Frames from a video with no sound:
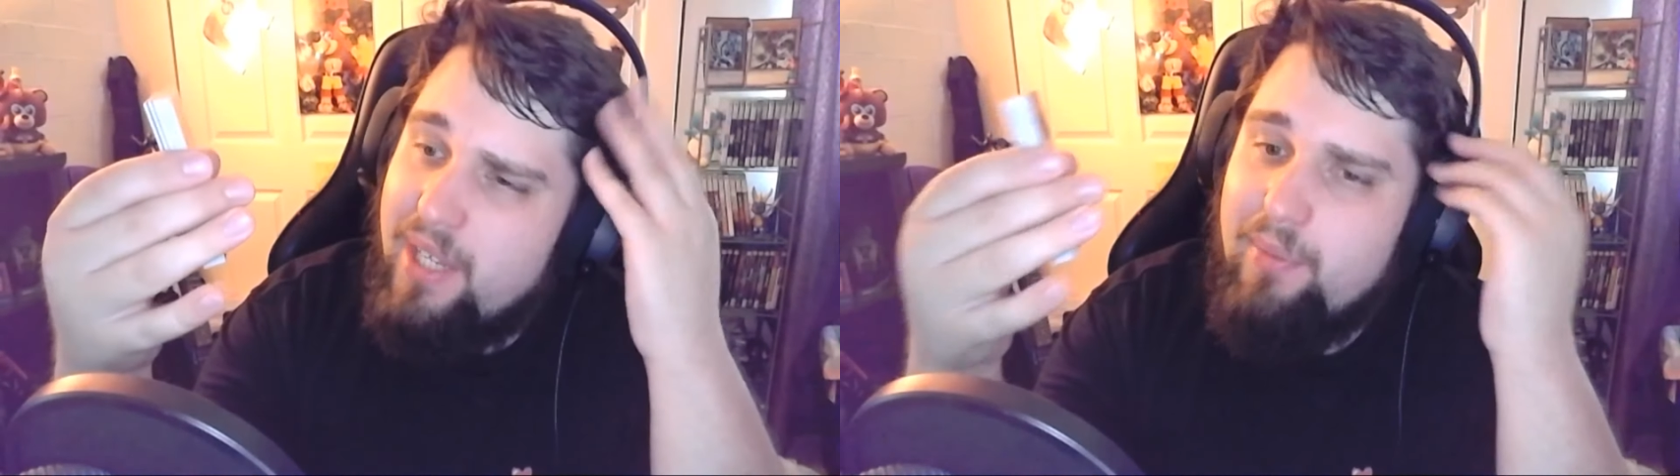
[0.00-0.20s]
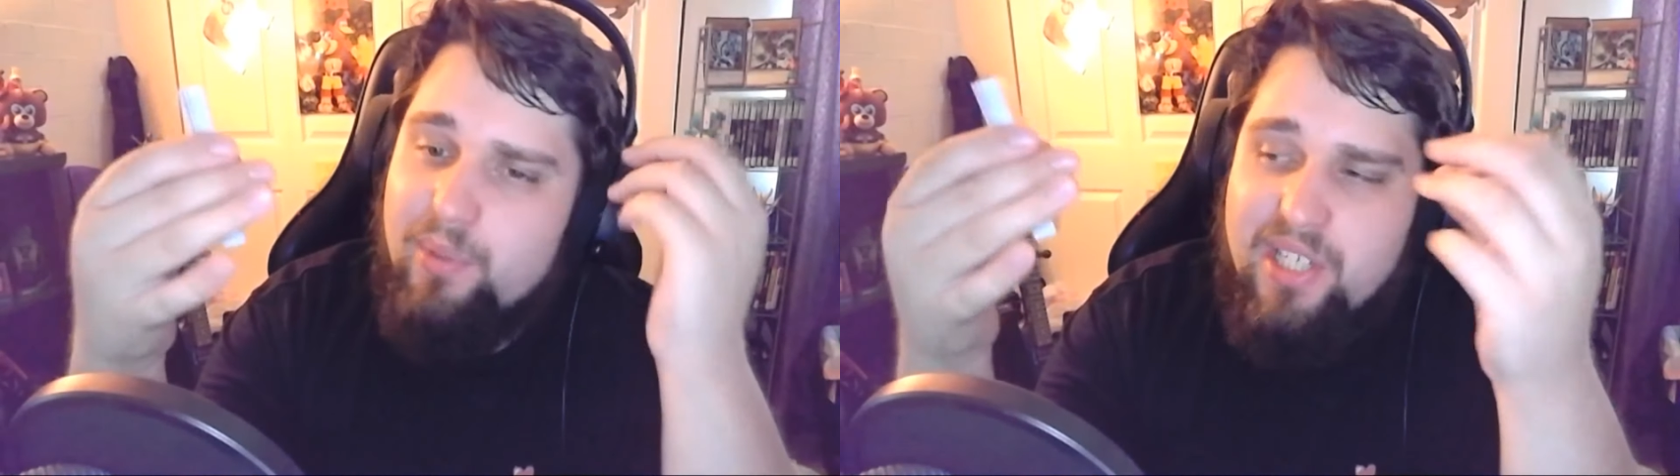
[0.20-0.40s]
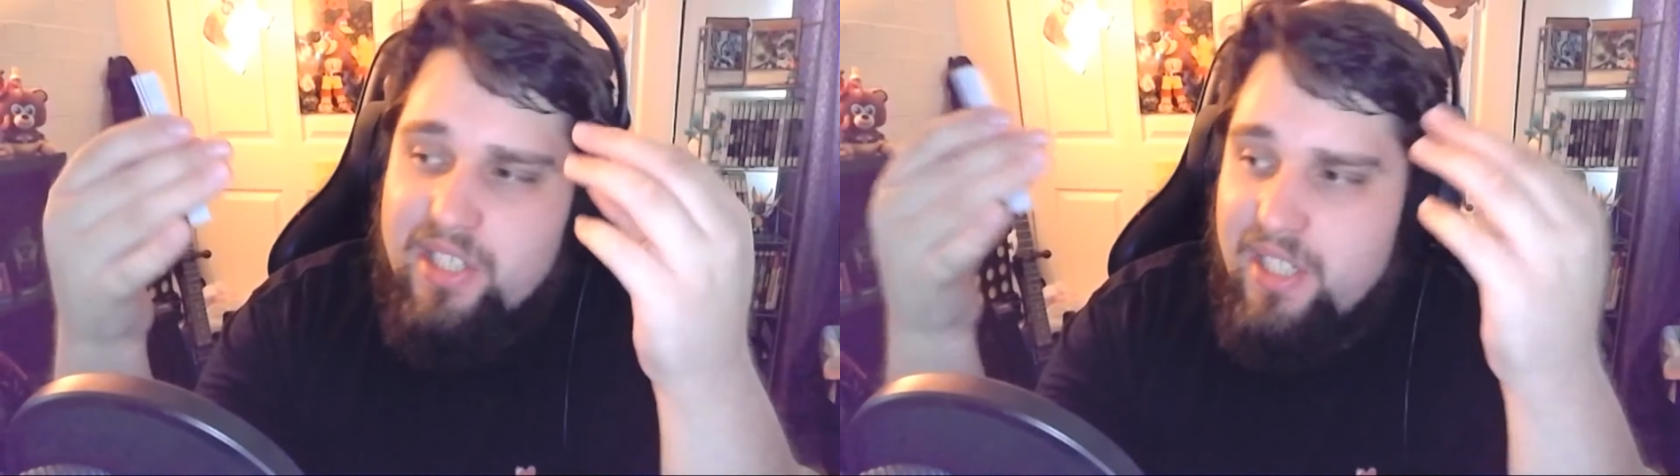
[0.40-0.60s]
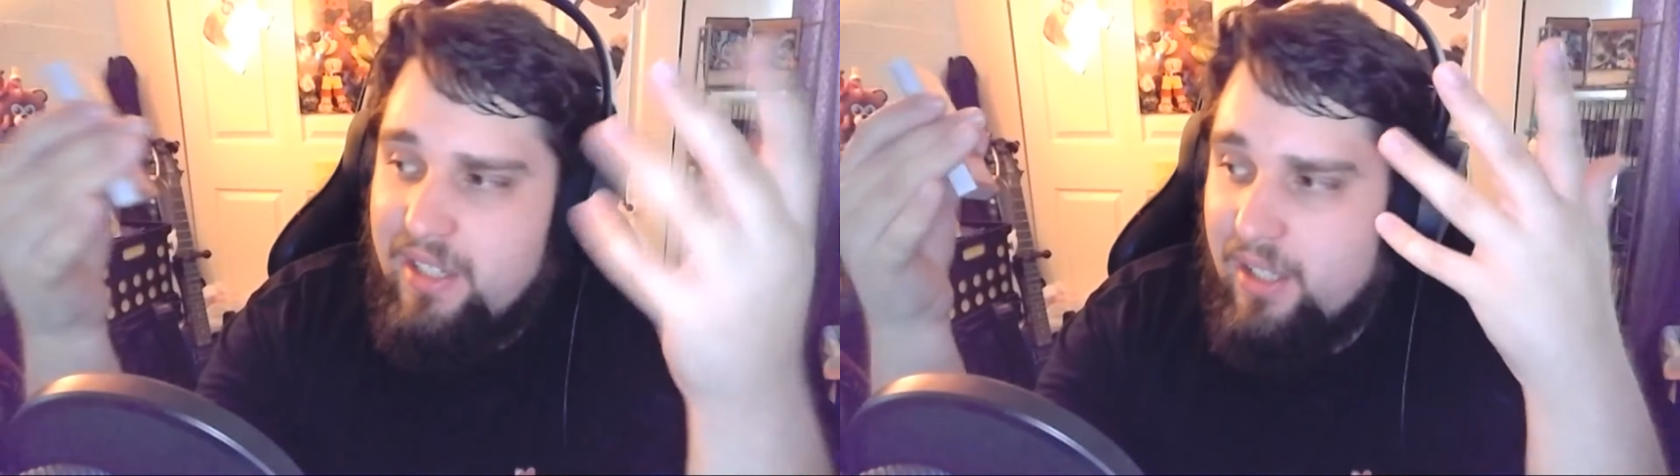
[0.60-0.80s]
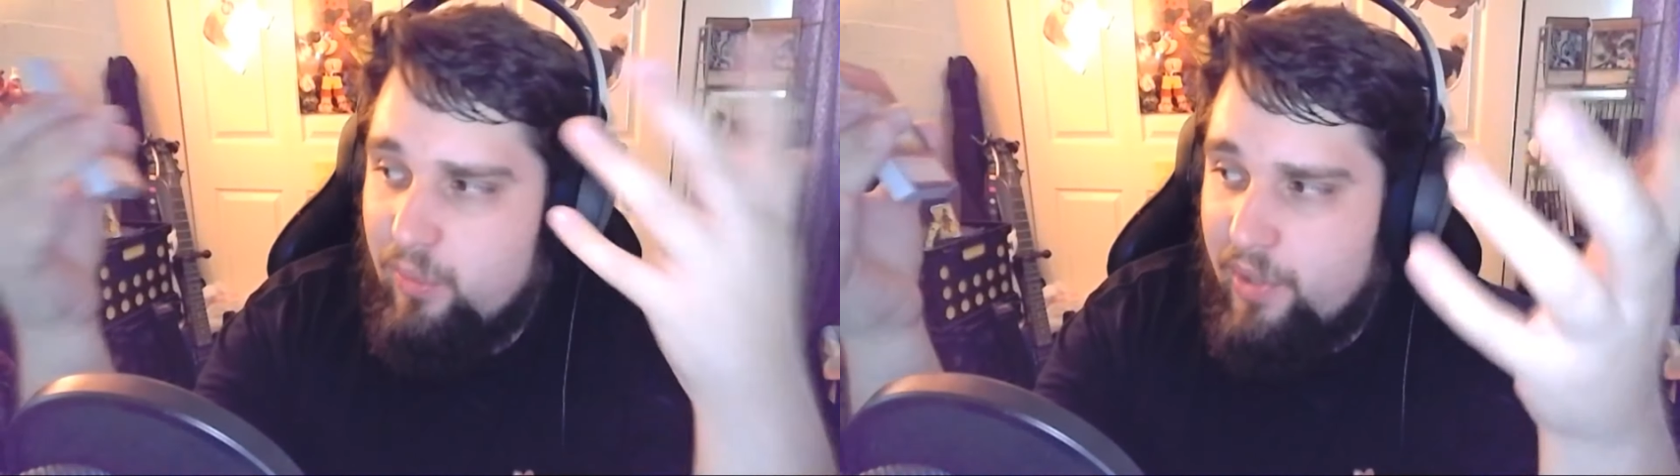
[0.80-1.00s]
We haven't really
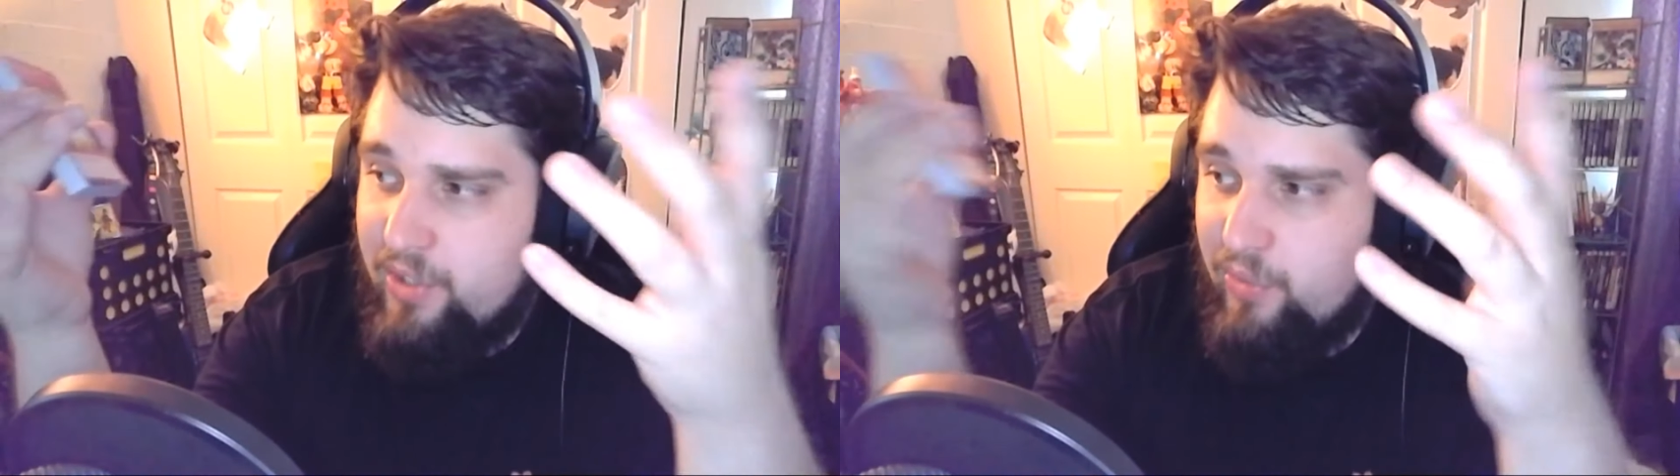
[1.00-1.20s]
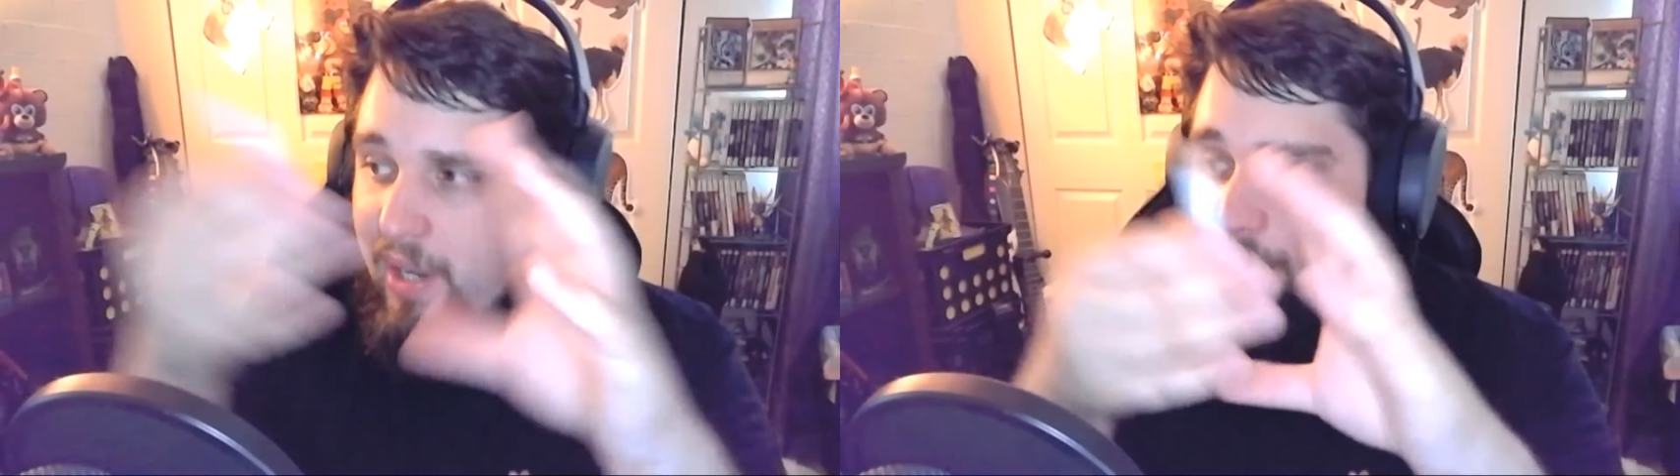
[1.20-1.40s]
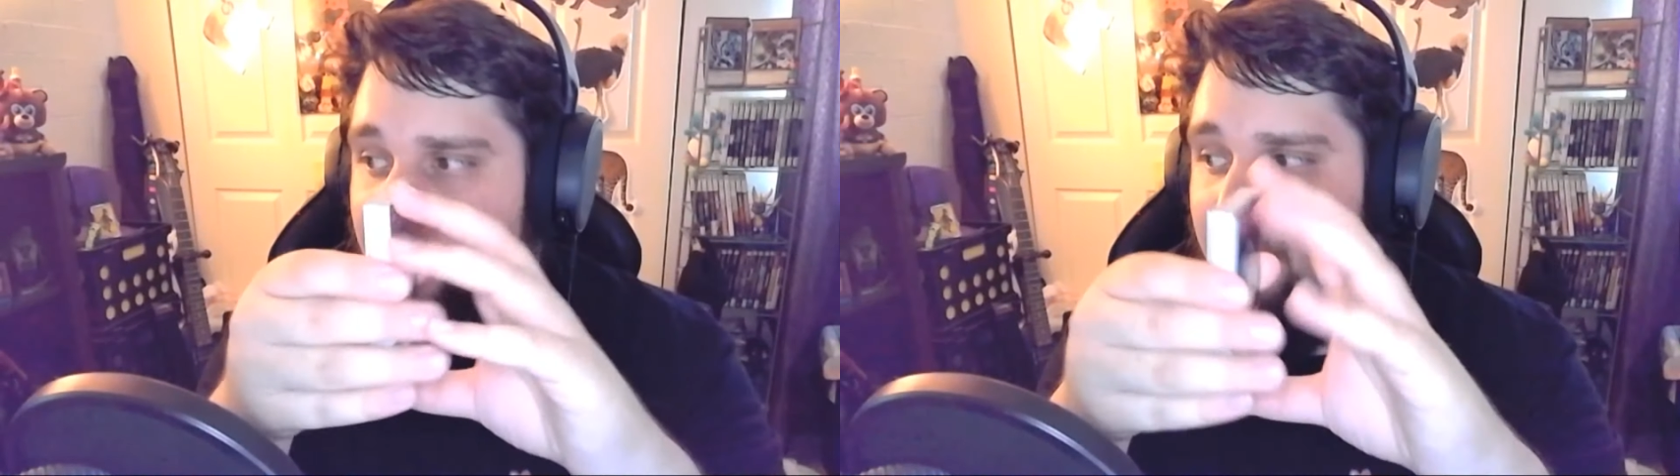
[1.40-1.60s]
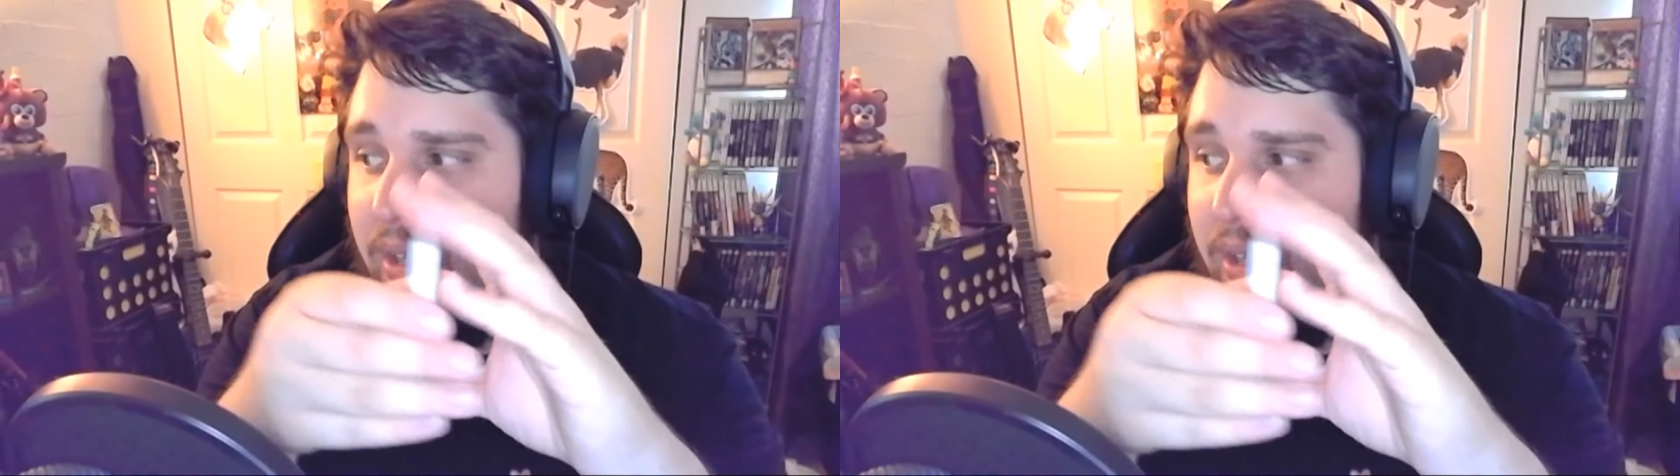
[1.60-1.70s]
seen like a Rex Raptor